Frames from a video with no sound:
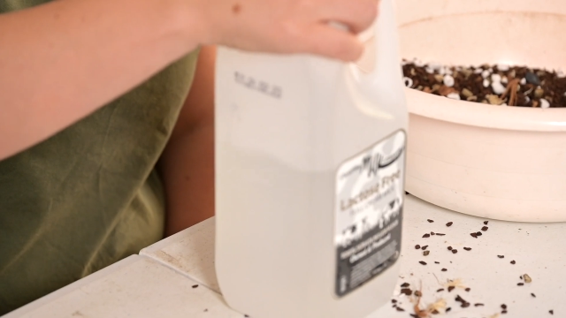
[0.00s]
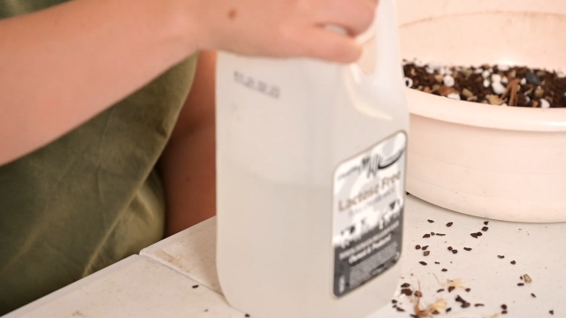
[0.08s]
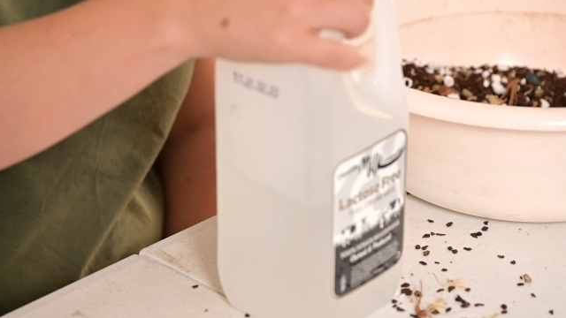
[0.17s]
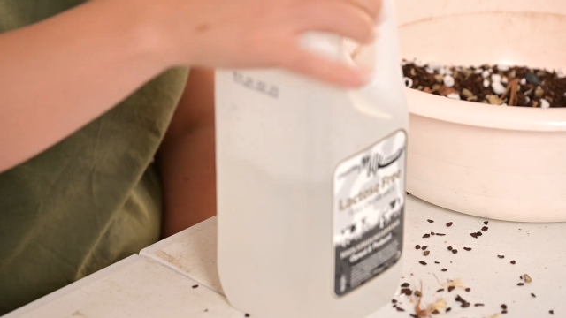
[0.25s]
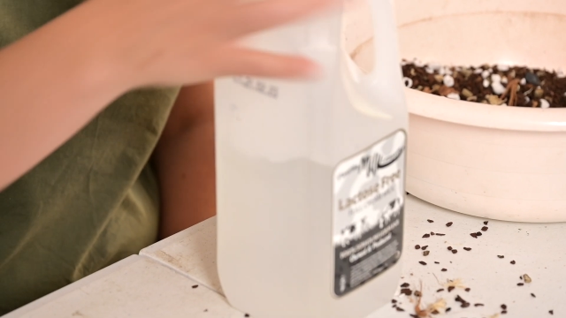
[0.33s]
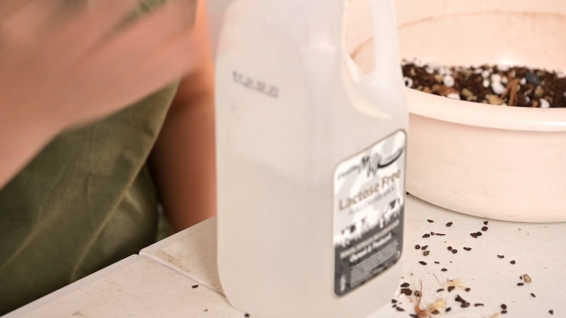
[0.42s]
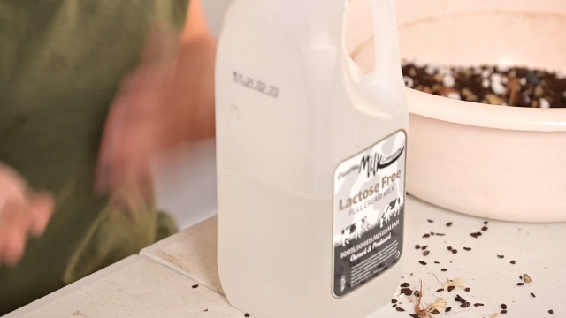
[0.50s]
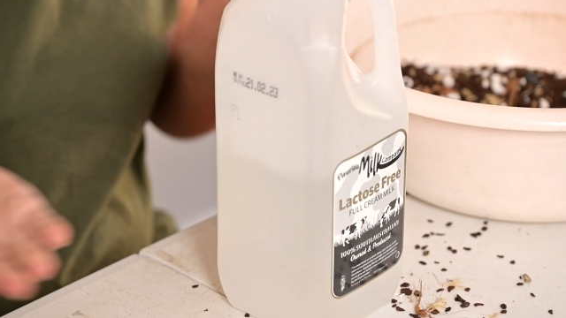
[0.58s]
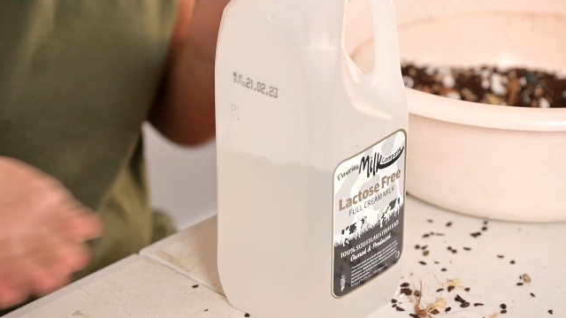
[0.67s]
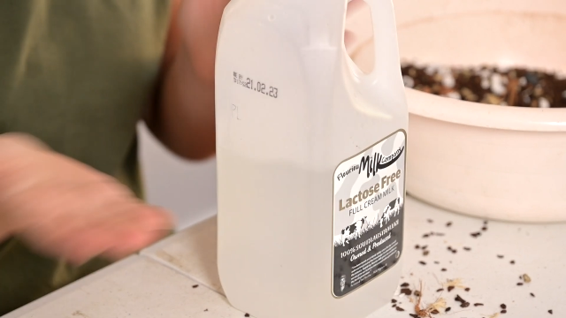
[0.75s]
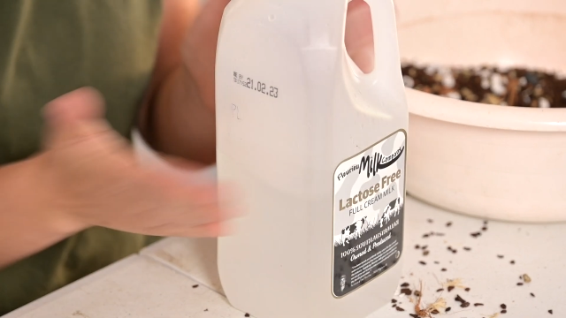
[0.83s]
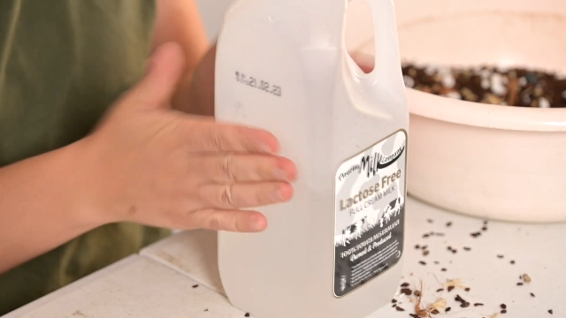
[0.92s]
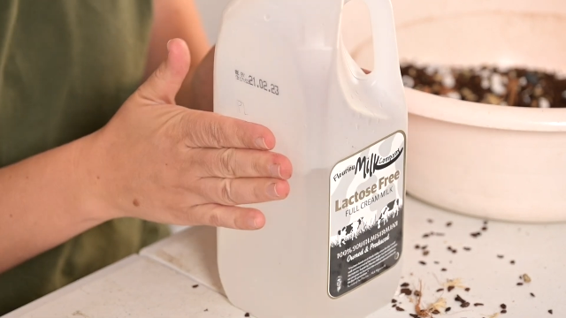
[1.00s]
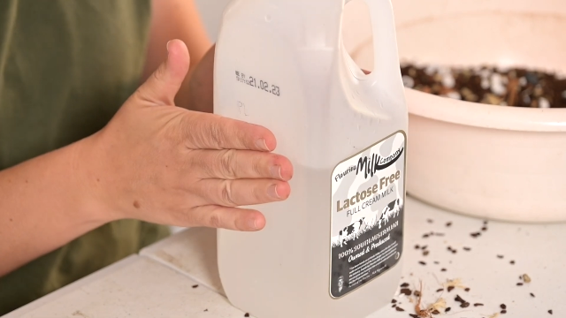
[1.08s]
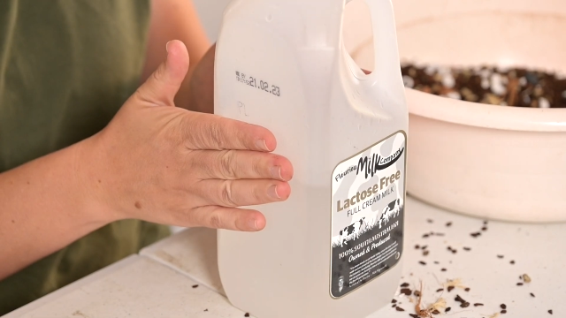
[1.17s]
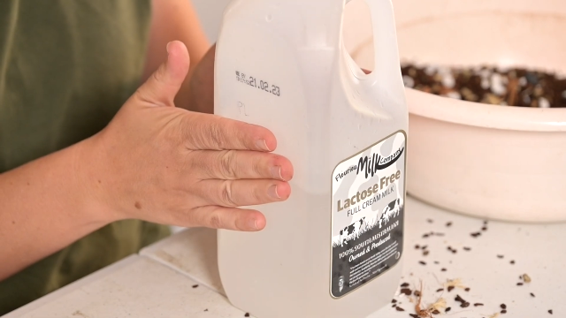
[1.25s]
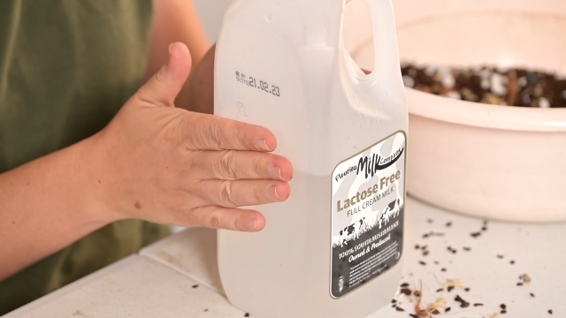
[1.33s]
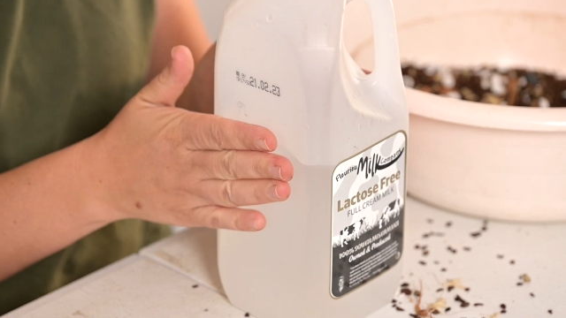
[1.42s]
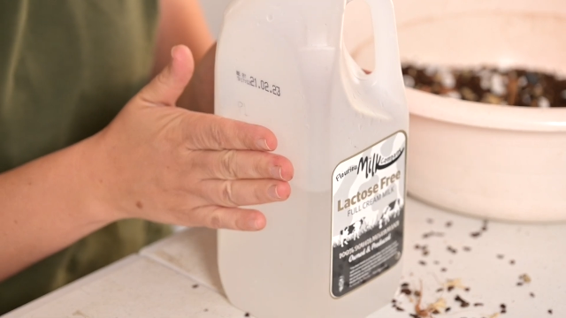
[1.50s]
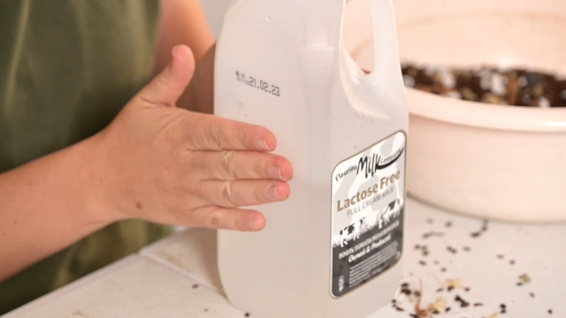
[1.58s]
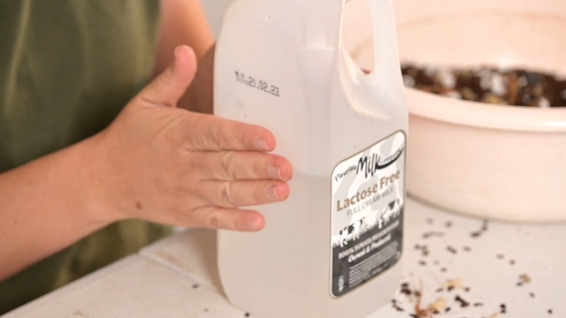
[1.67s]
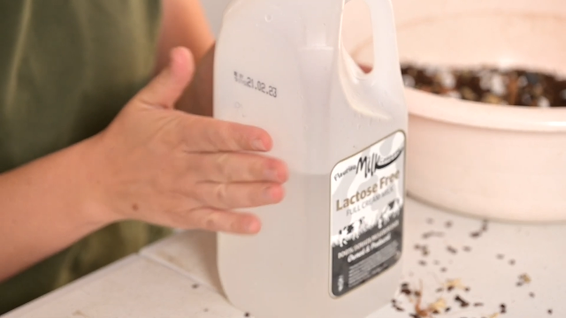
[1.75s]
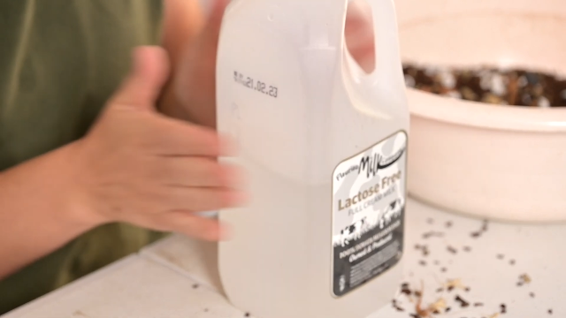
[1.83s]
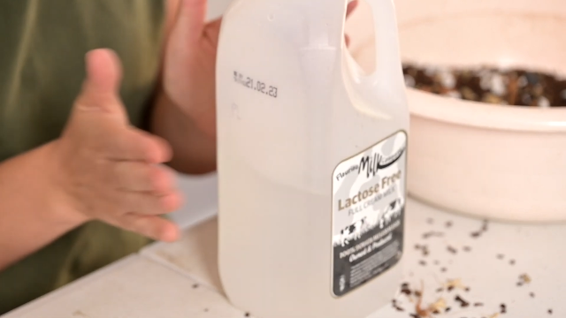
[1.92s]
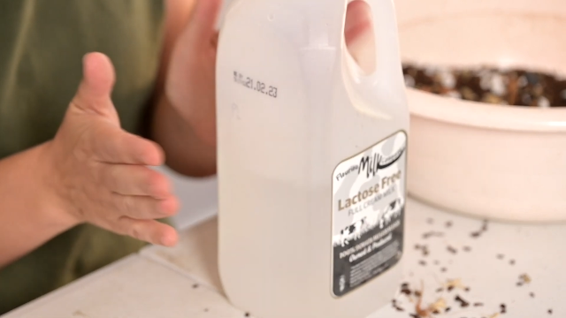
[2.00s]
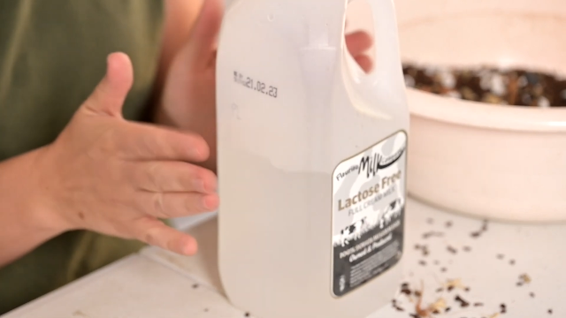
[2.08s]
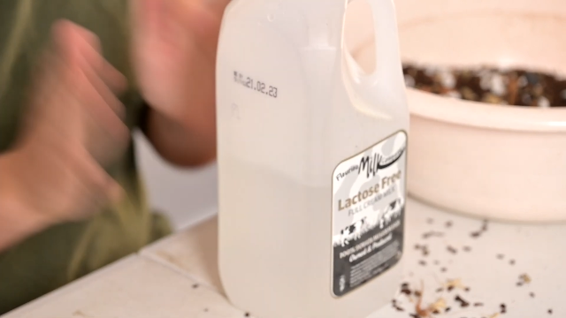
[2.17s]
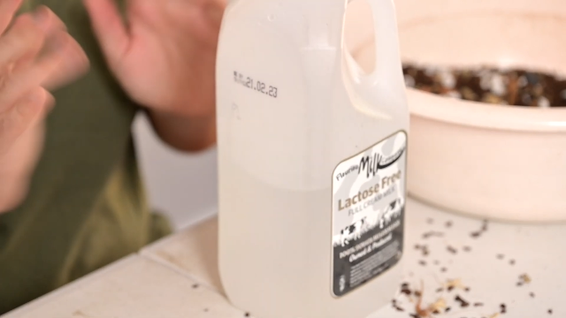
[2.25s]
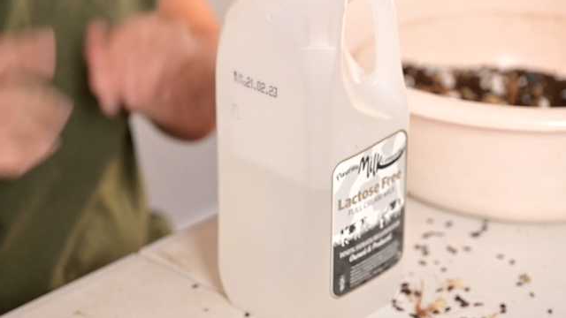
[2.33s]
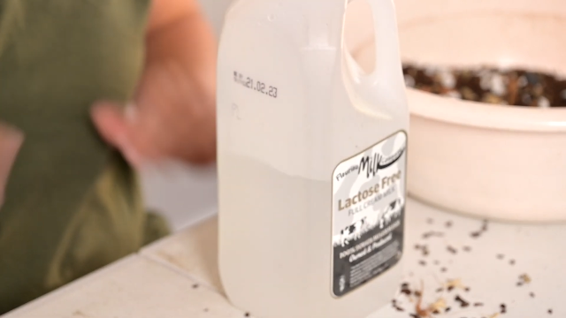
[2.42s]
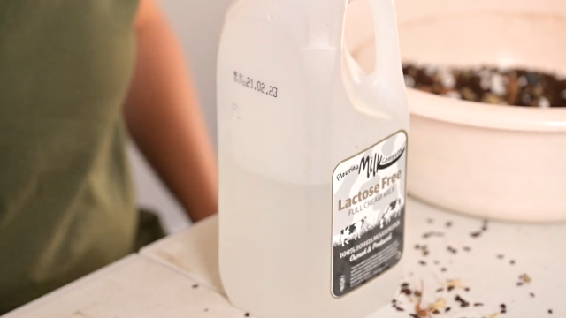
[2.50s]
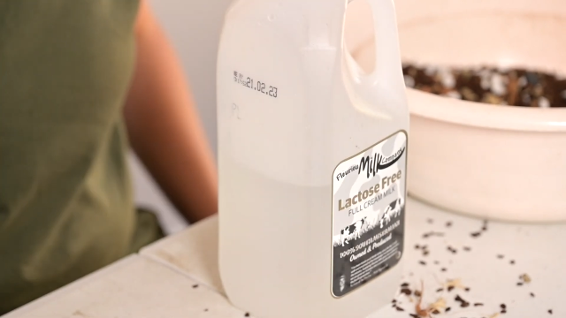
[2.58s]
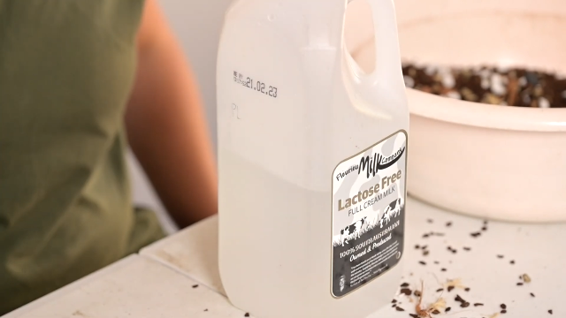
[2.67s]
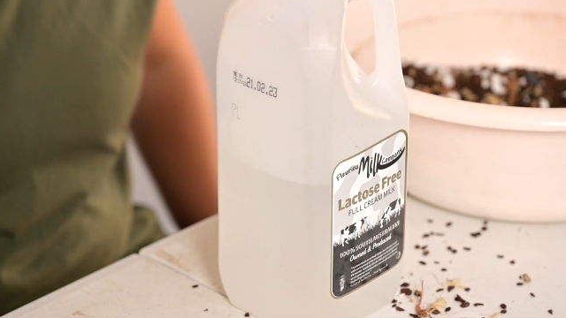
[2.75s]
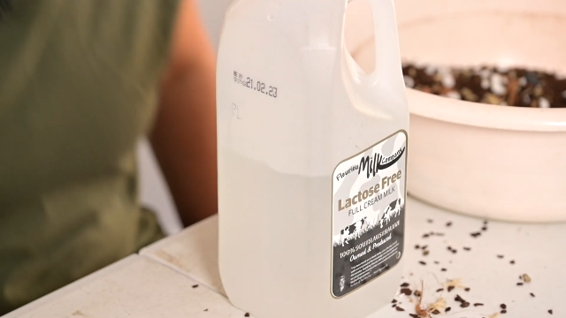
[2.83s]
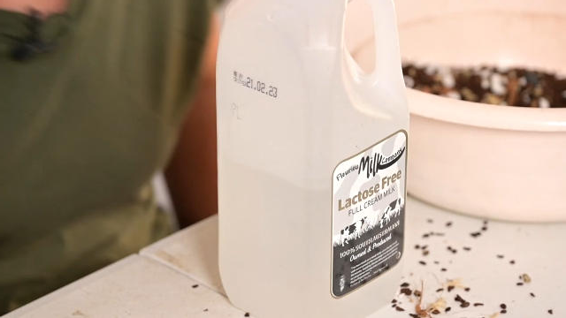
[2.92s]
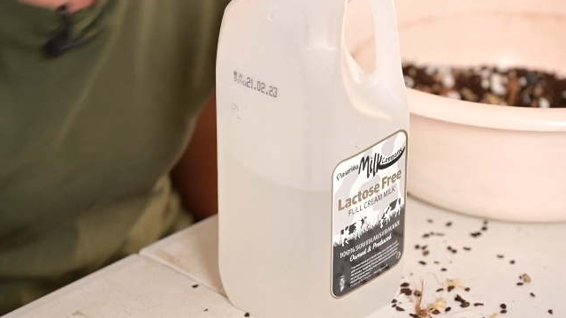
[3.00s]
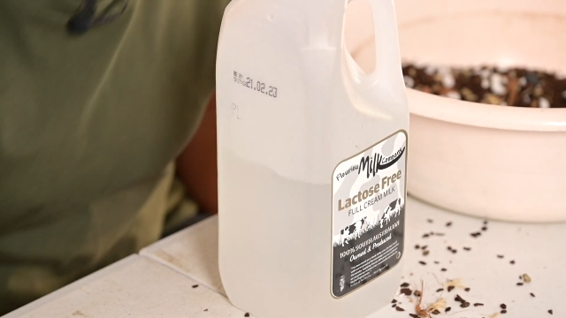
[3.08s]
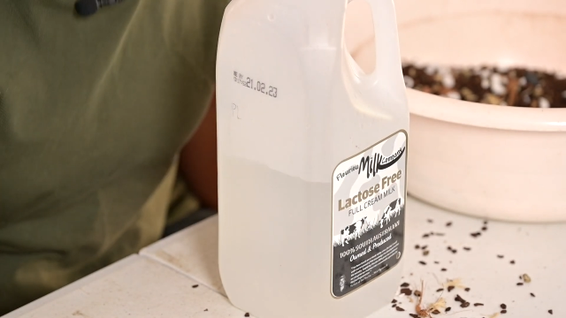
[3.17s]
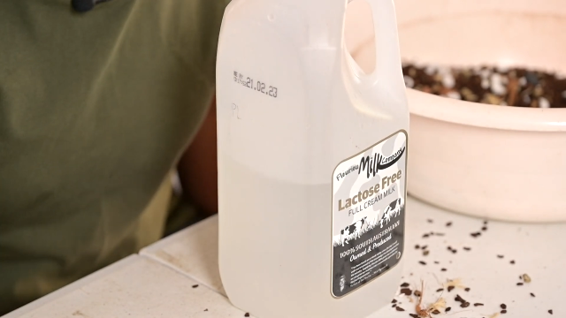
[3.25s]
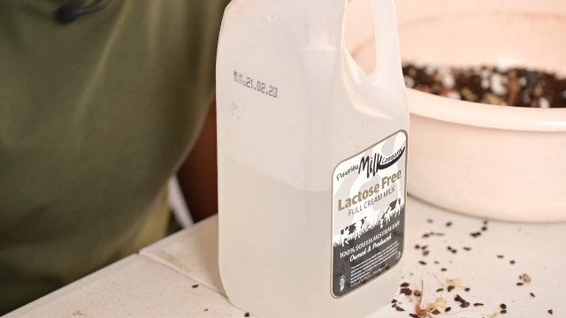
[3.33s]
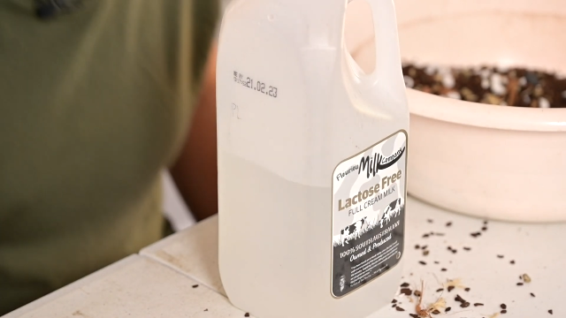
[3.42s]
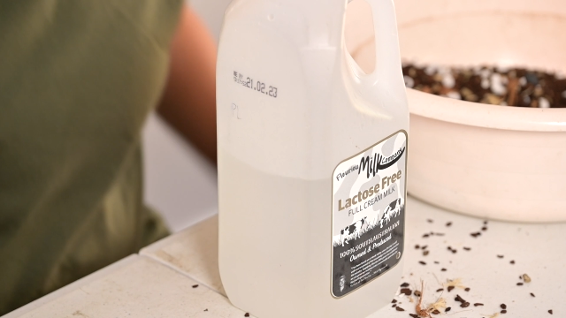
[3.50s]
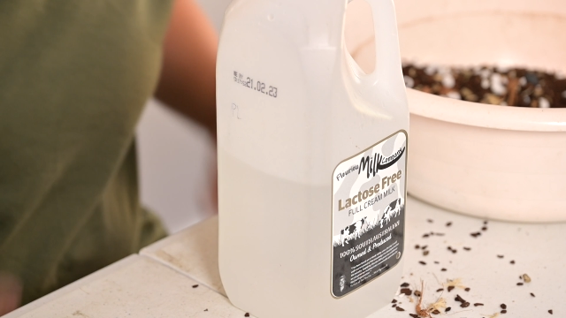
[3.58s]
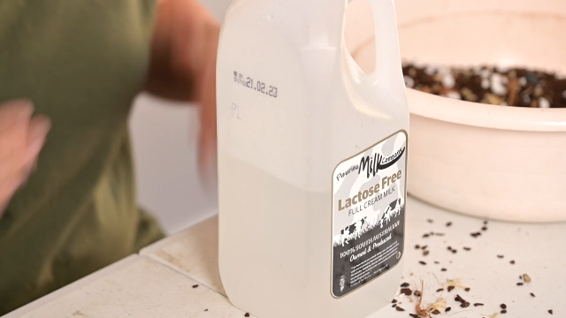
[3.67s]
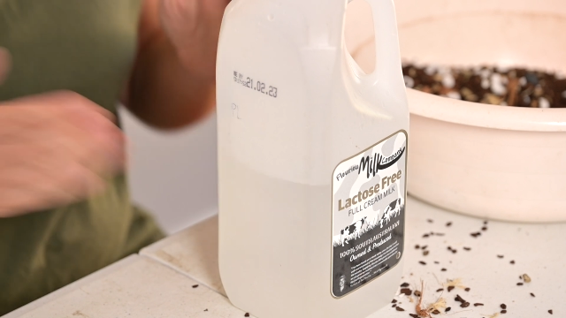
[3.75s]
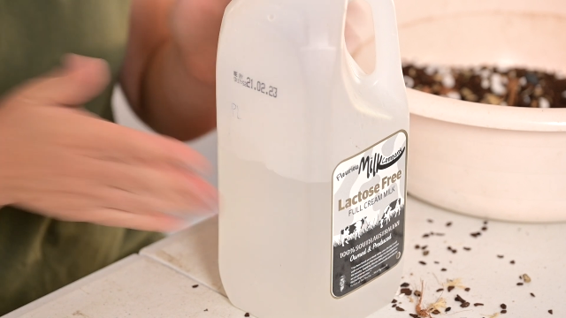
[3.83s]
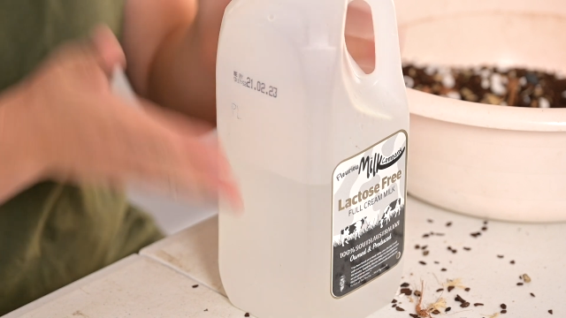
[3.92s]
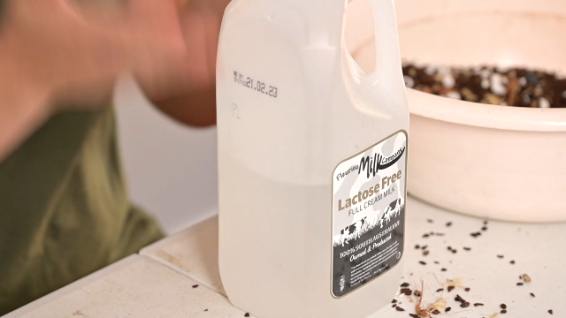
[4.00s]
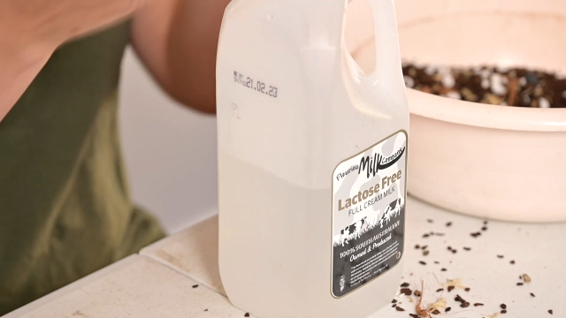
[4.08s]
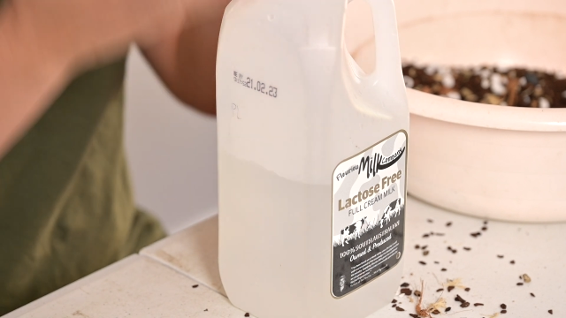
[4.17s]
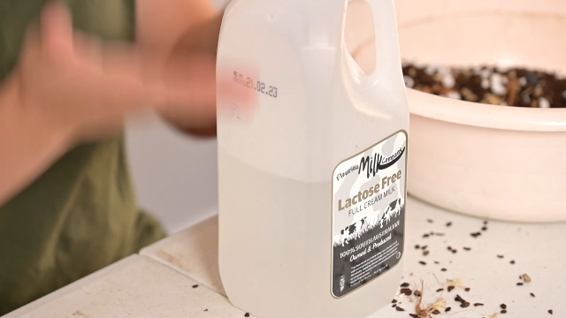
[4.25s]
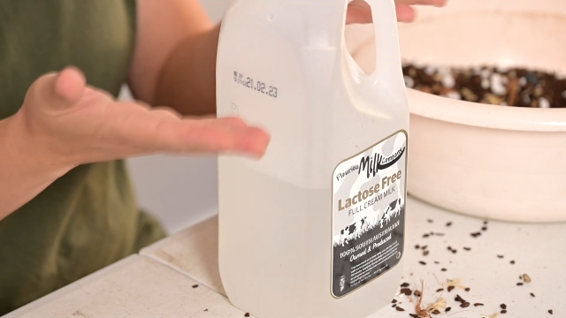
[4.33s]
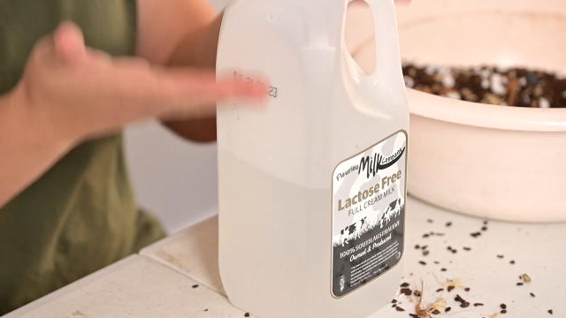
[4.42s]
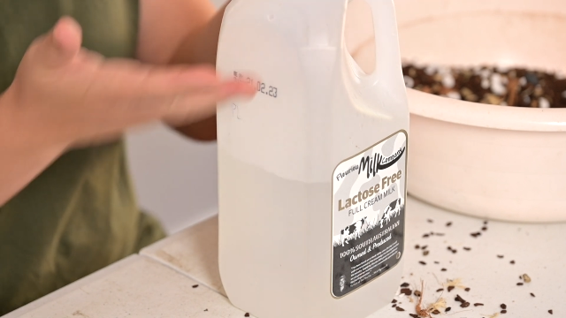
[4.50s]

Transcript: Nobody's mouth can be seen.